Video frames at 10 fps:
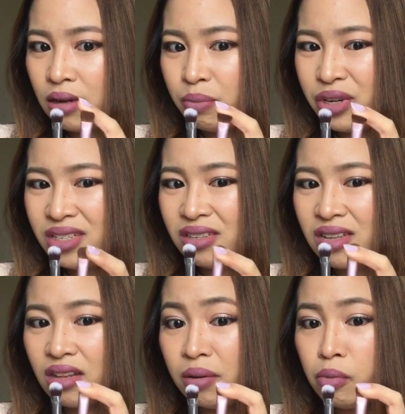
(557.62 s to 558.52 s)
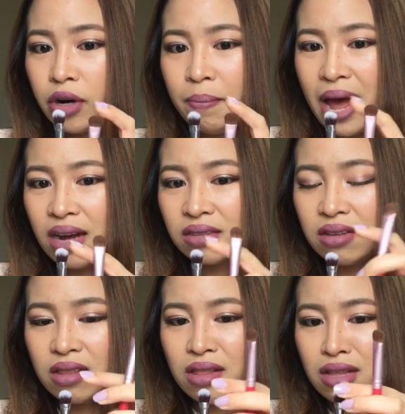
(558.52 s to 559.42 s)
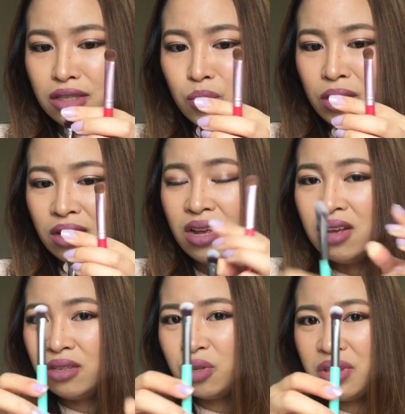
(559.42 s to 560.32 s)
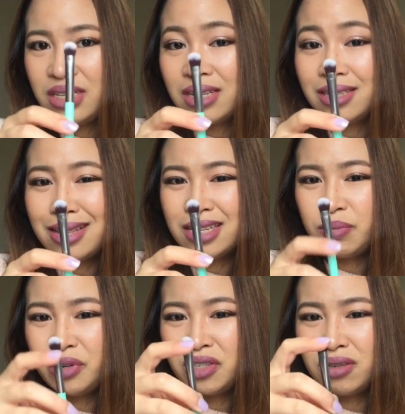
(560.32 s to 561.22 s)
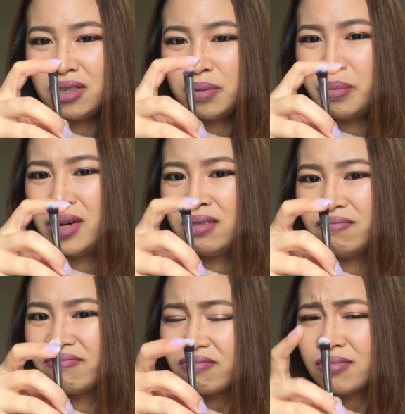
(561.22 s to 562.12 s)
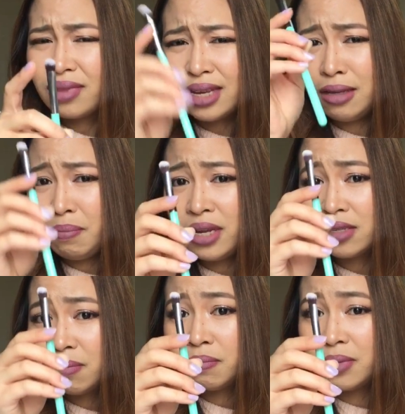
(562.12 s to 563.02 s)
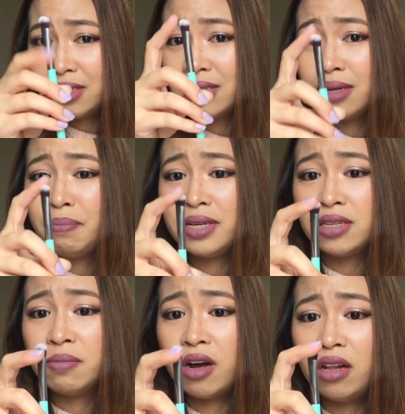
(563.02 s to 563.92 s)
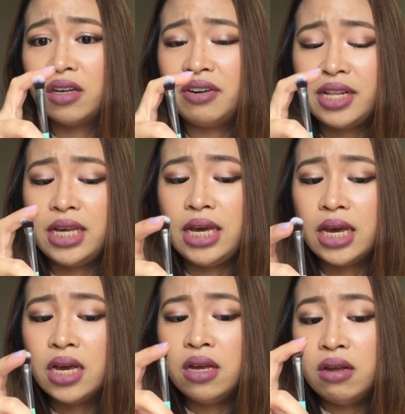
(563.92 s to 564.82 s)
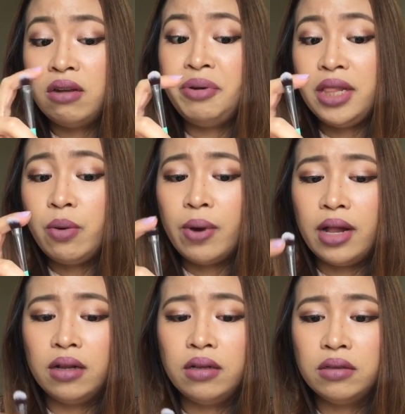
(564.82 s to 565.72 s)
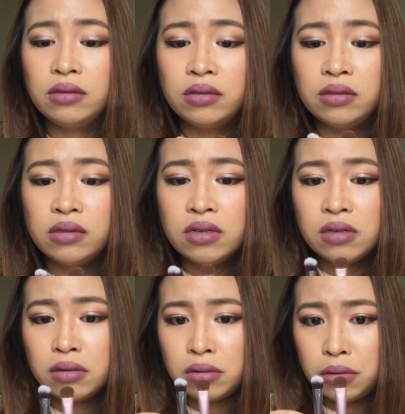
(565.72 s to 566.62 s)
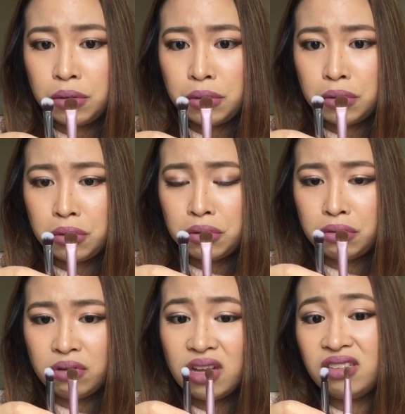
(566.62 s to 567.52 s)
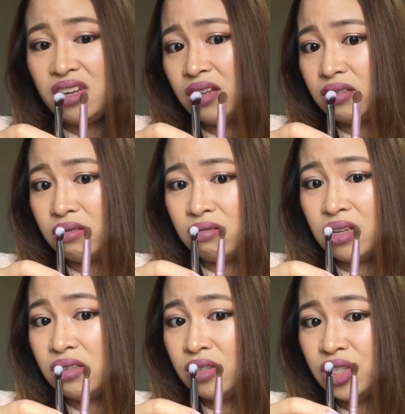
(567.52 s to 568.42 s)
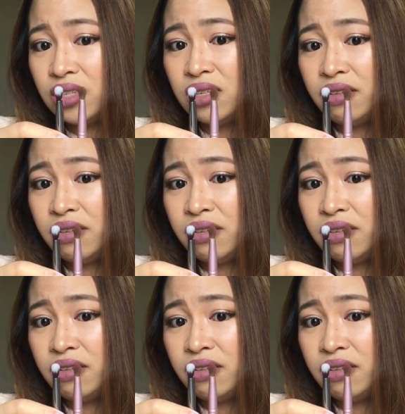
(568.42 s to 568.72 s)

bristles that are more packed than this one. So this has less bristles, but it still picks up color really, really well. So that's it. That's just the